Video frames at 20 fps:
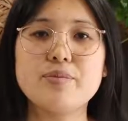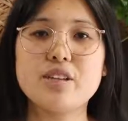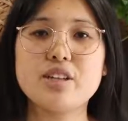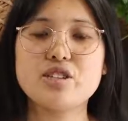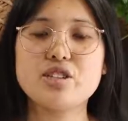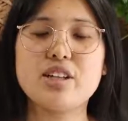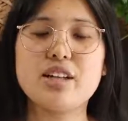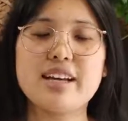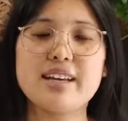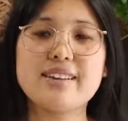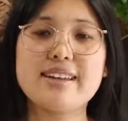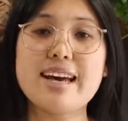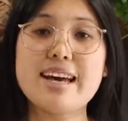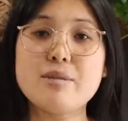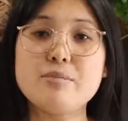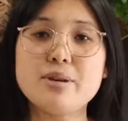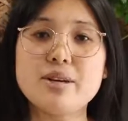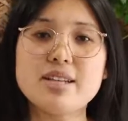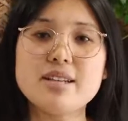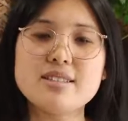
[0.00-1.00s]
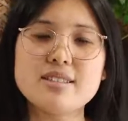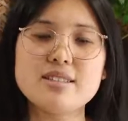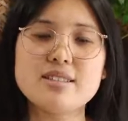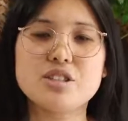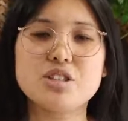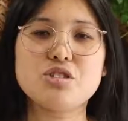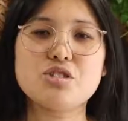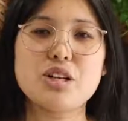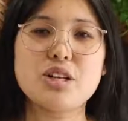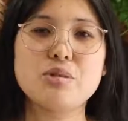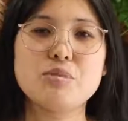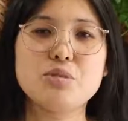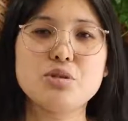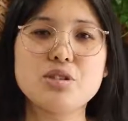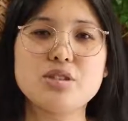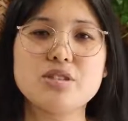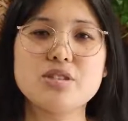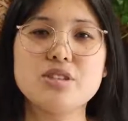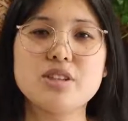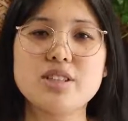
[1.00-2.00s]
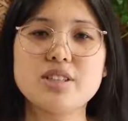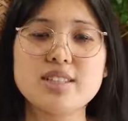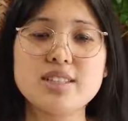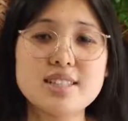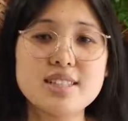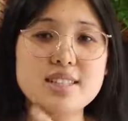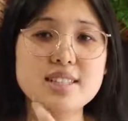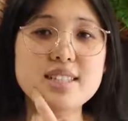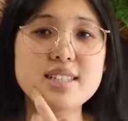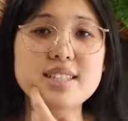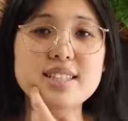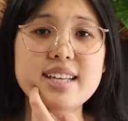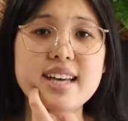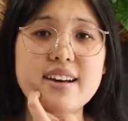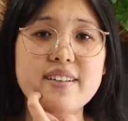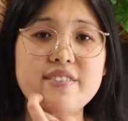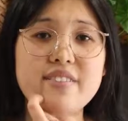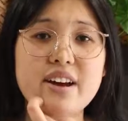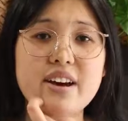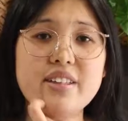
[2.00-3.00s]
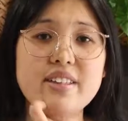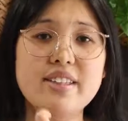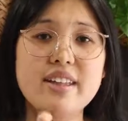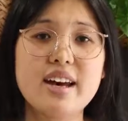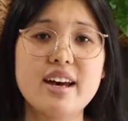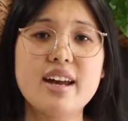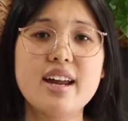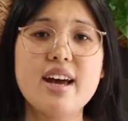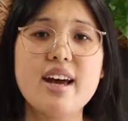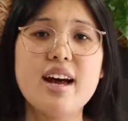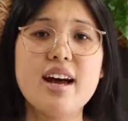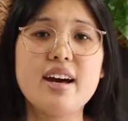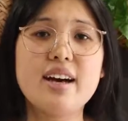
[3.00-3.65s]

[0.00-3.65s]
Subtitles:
So the ABS, the Australian Bureau of Statistics, have found that